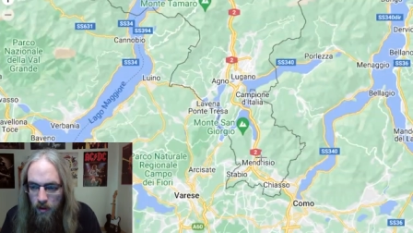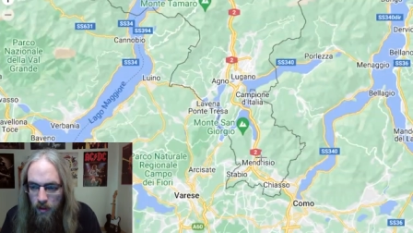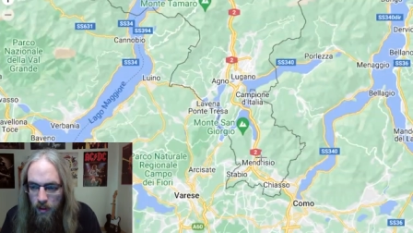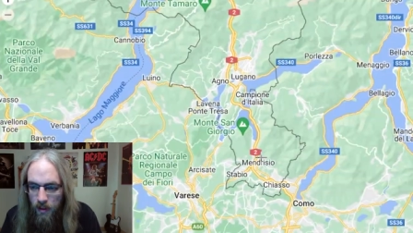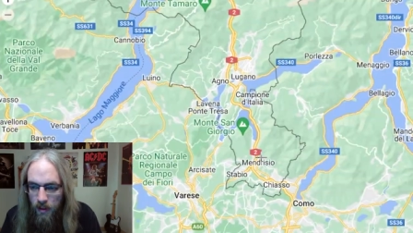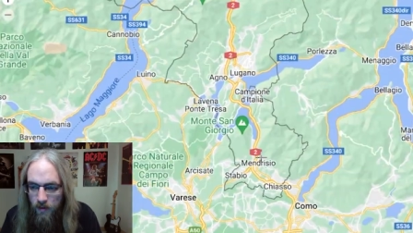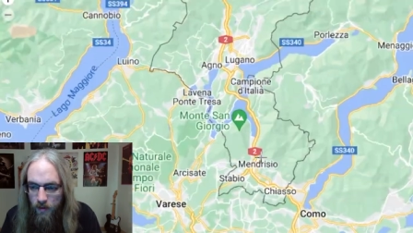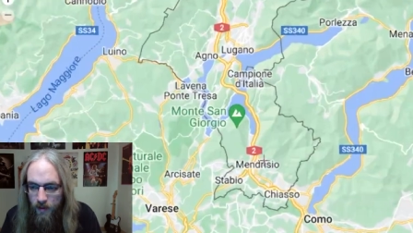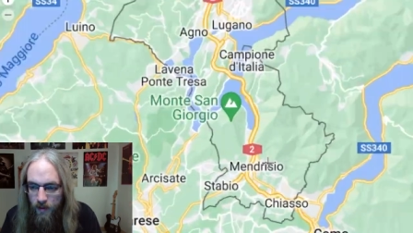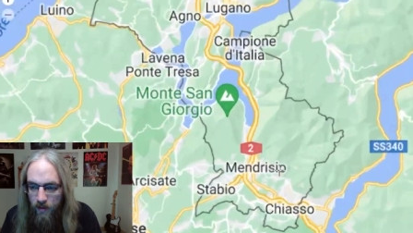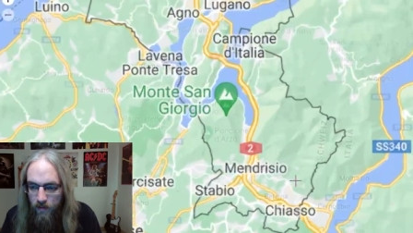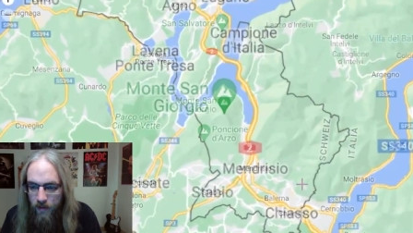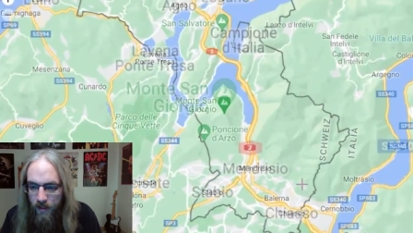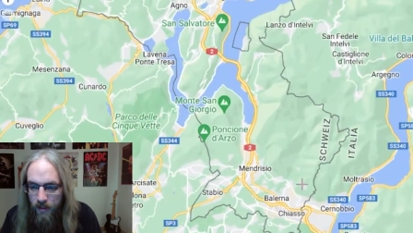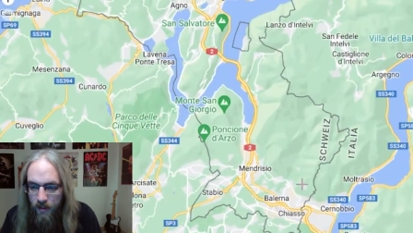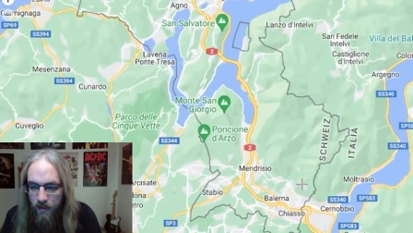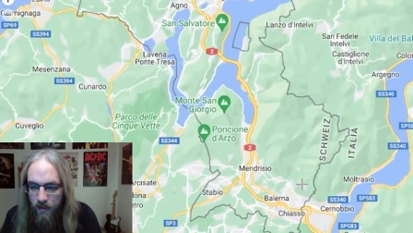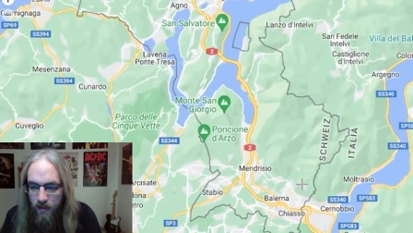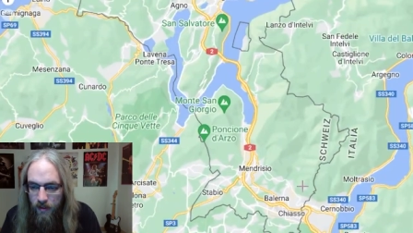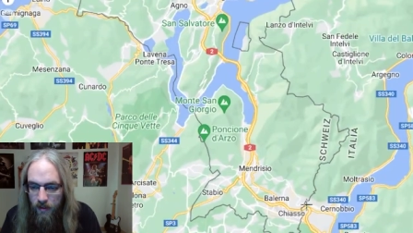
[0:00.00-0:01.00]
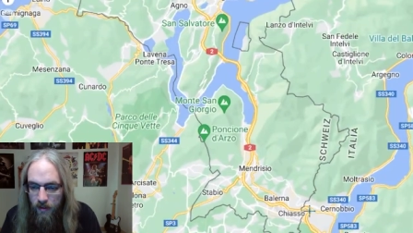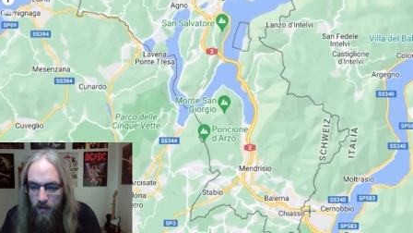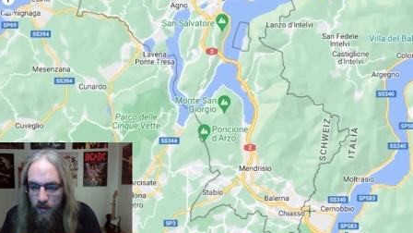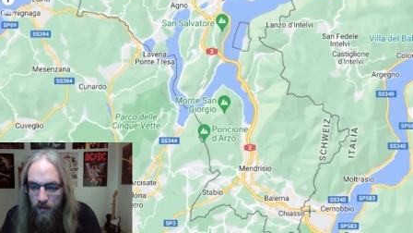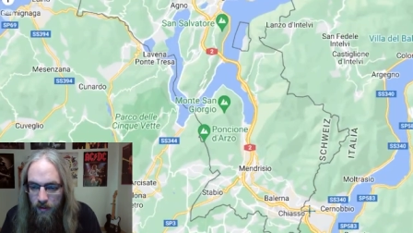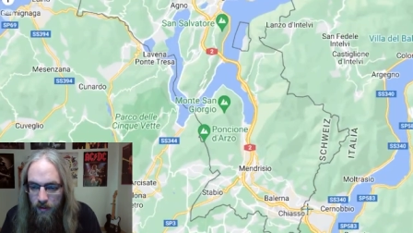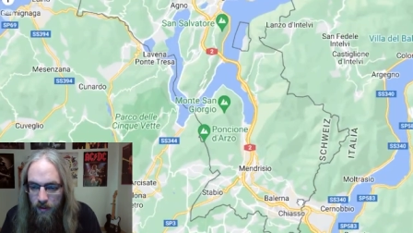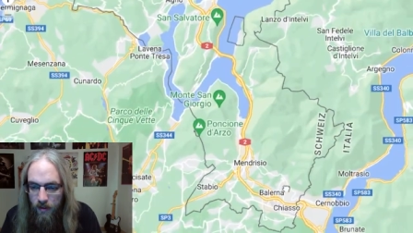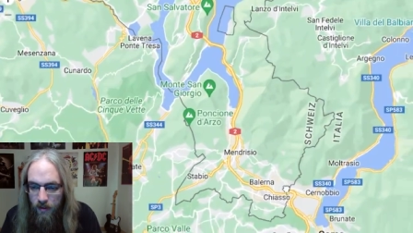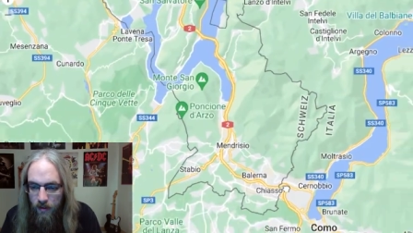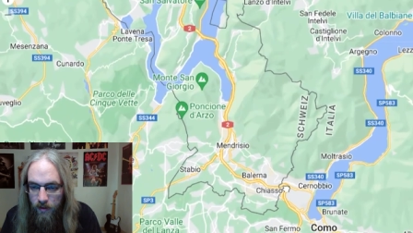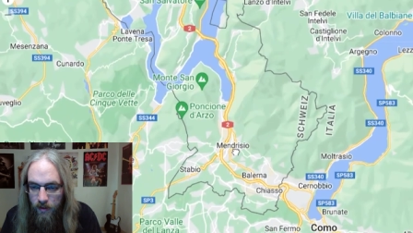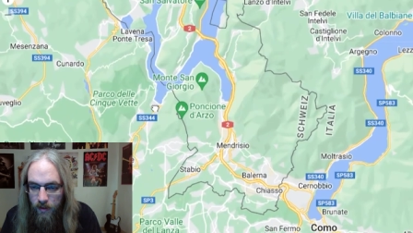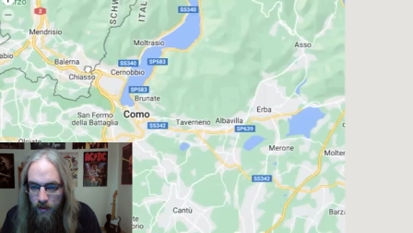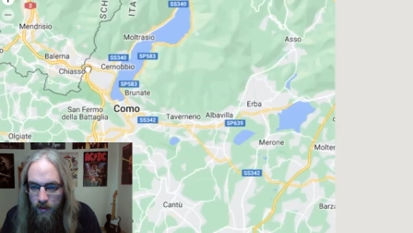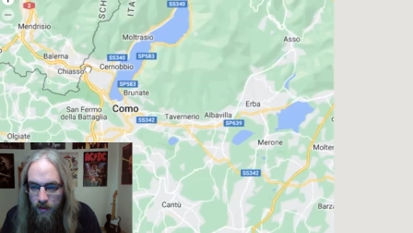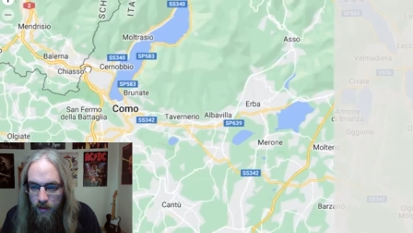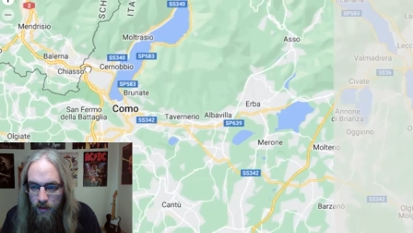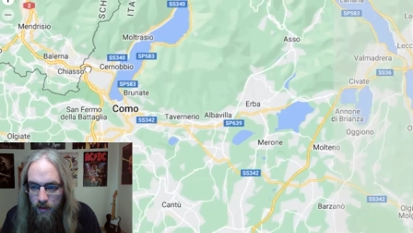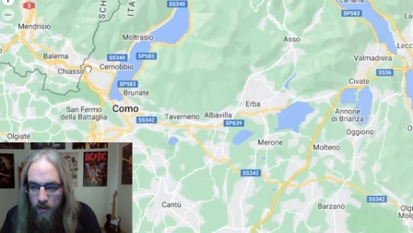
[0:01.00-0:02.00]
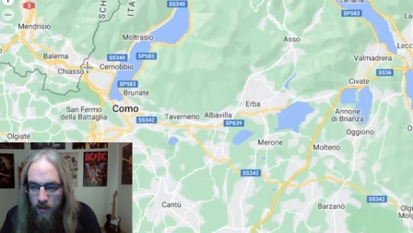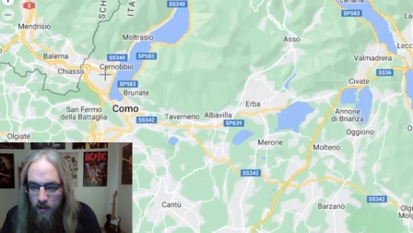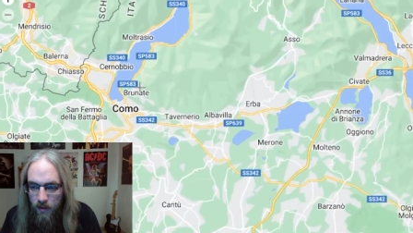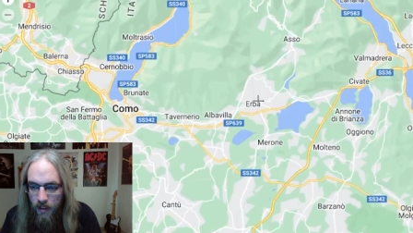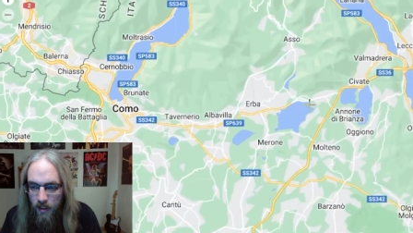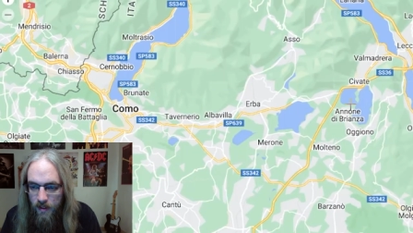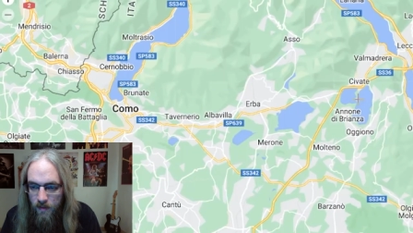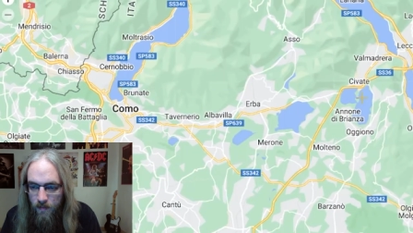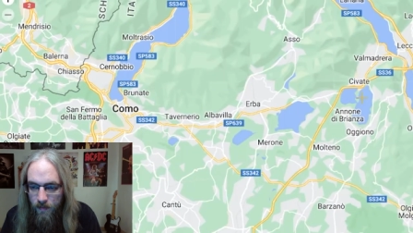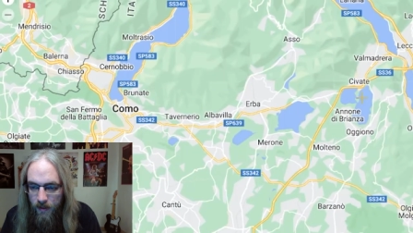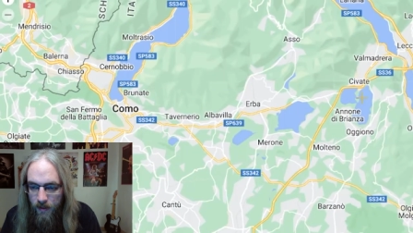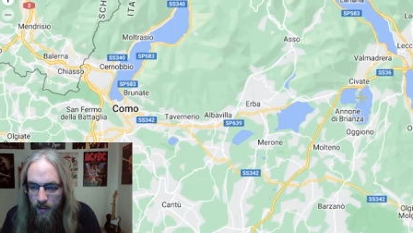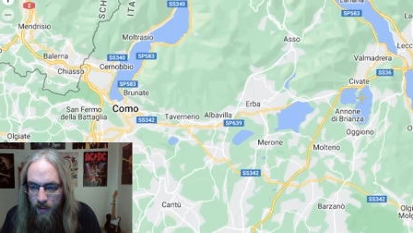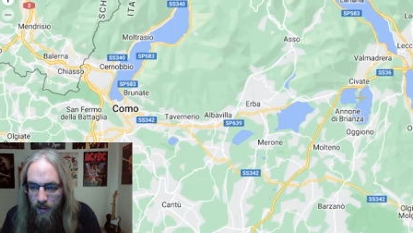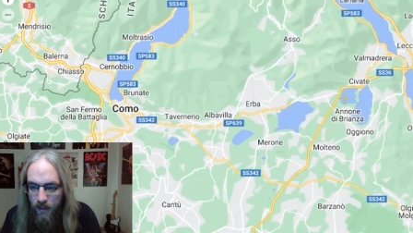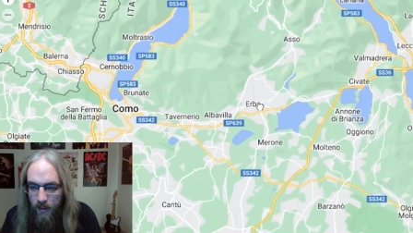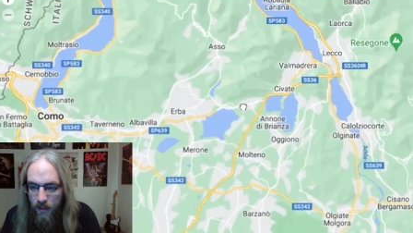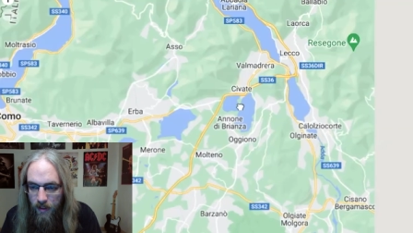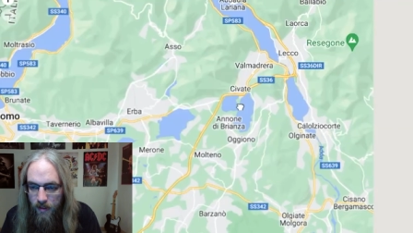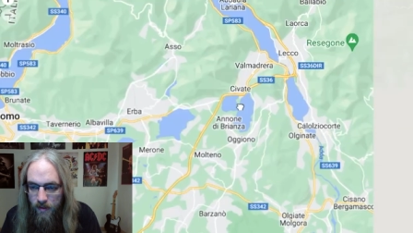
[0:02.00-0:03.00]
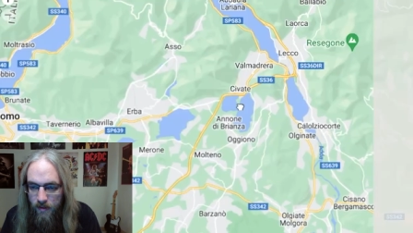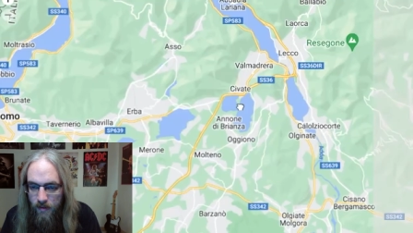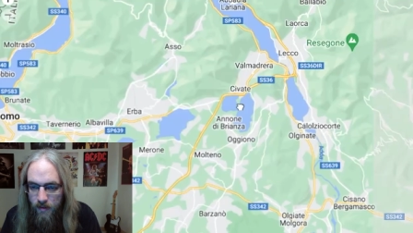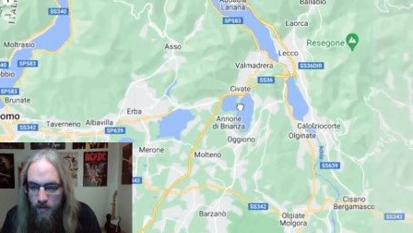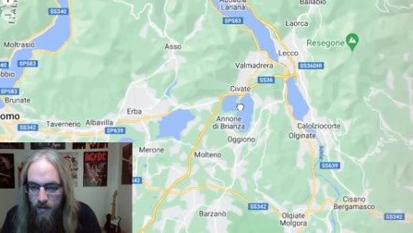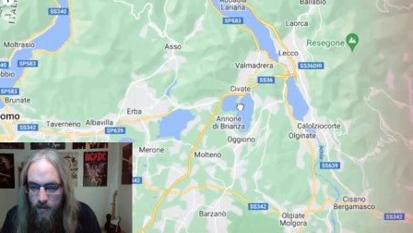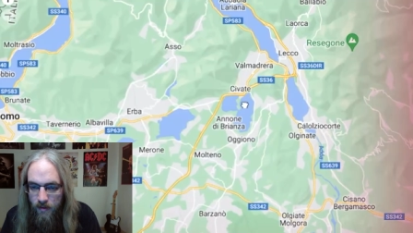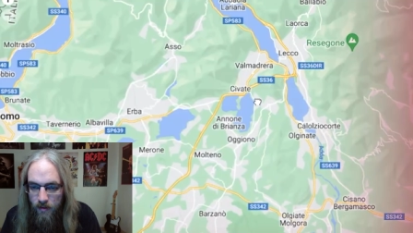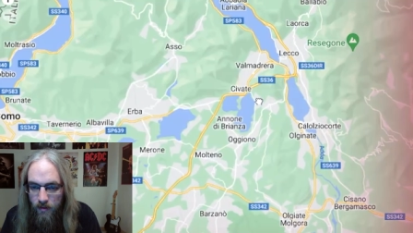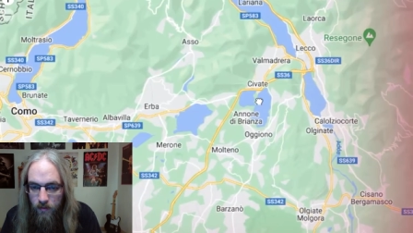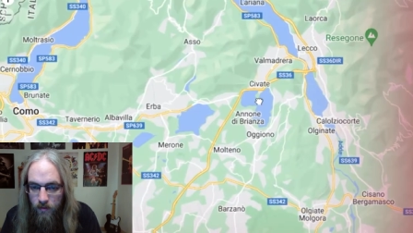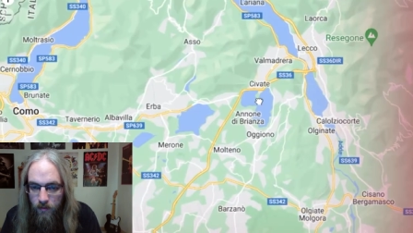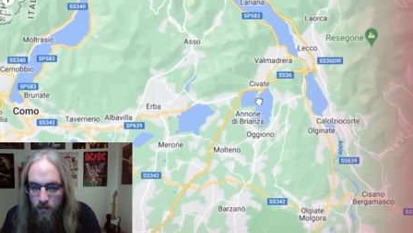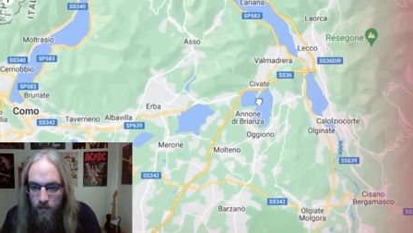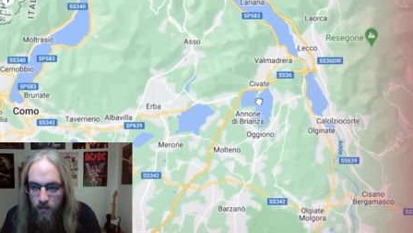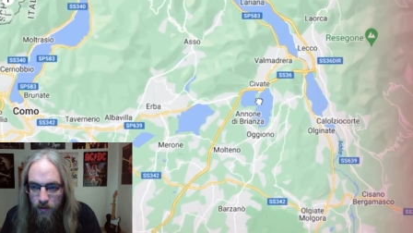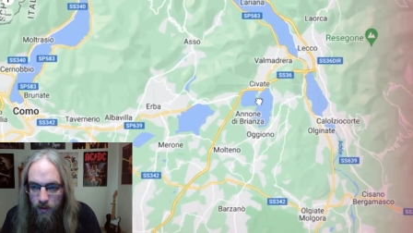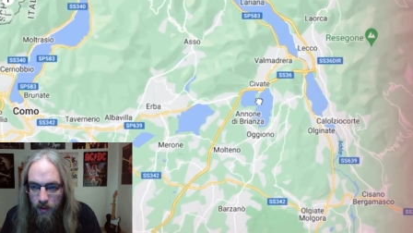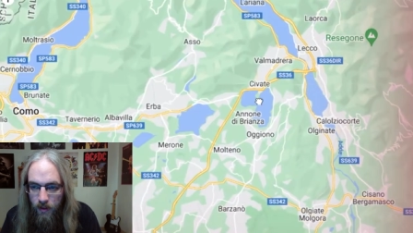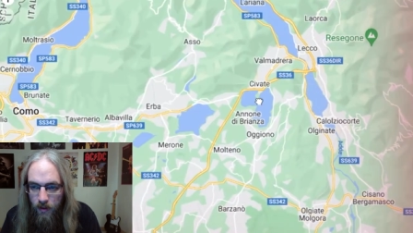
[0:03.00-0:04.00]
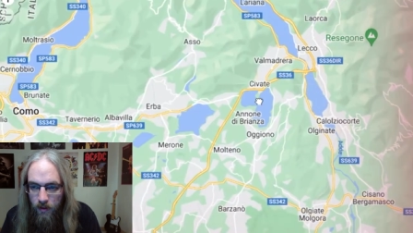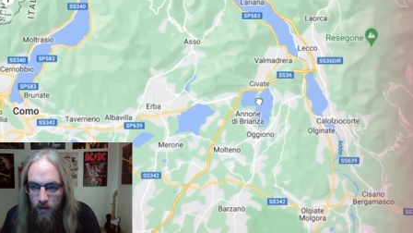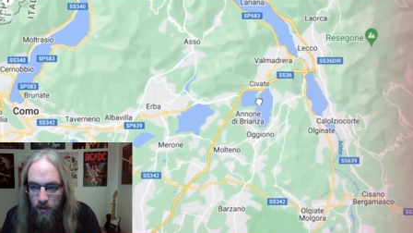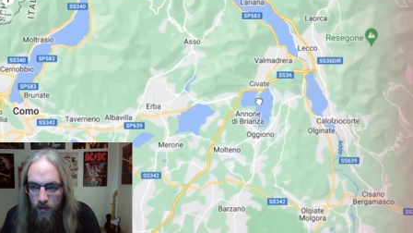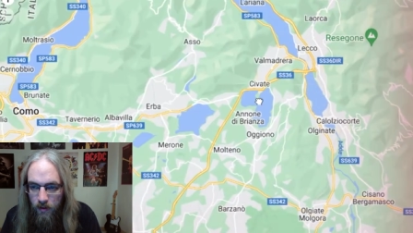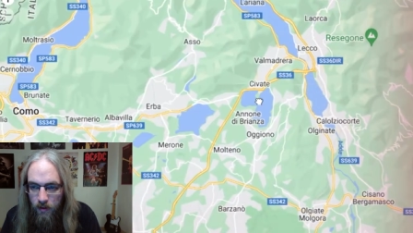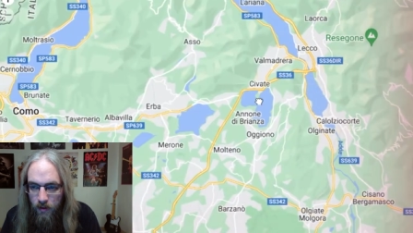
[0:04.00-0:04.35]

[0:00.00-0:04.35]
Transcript: I guess we could be in Italy. SP, S, ooh, yeah.